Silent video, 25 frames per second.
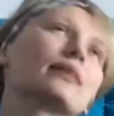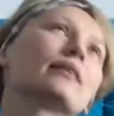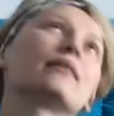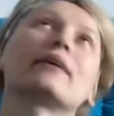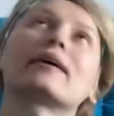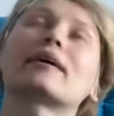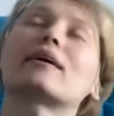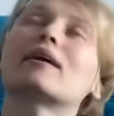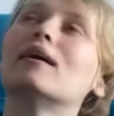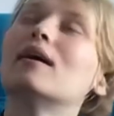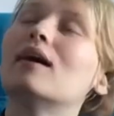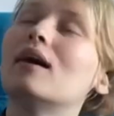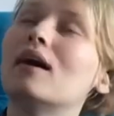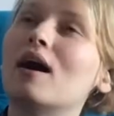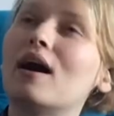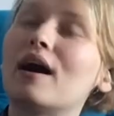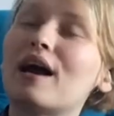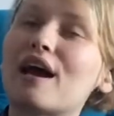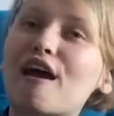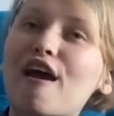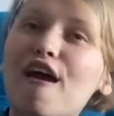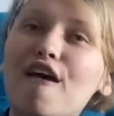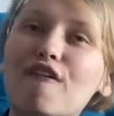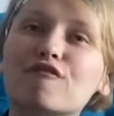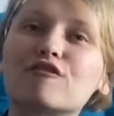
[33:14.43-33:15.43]
Like
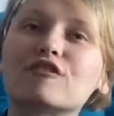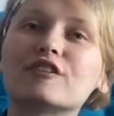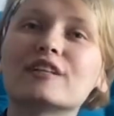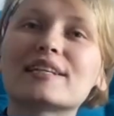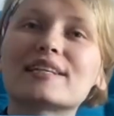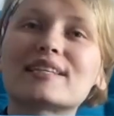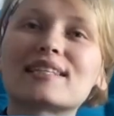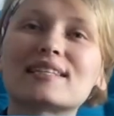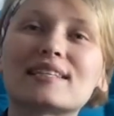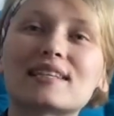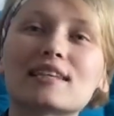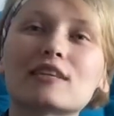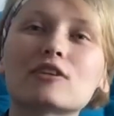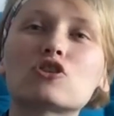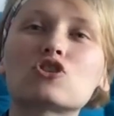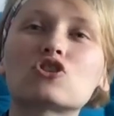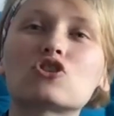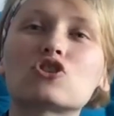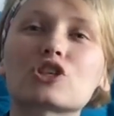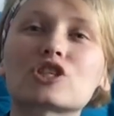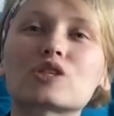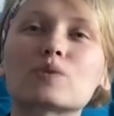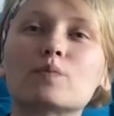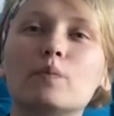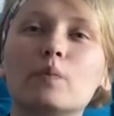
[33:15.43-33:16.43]
every stitch
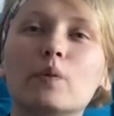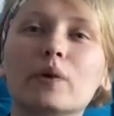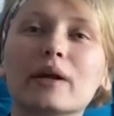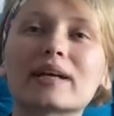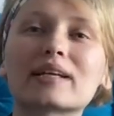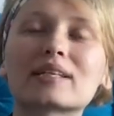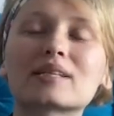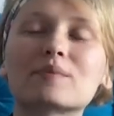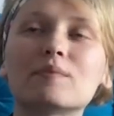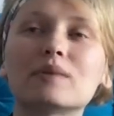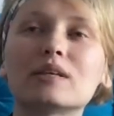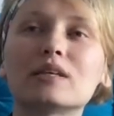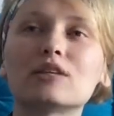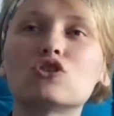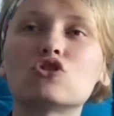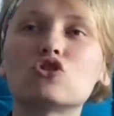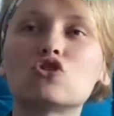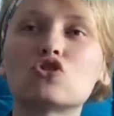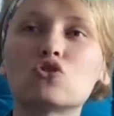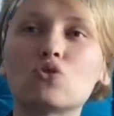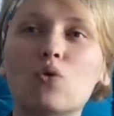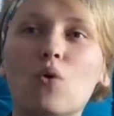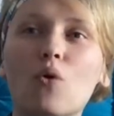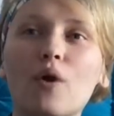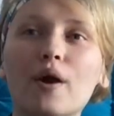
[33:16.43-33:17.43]
just brings me
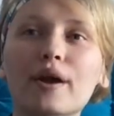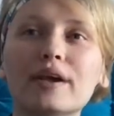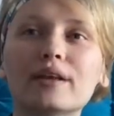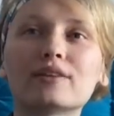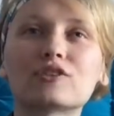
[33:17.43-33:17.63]
joy,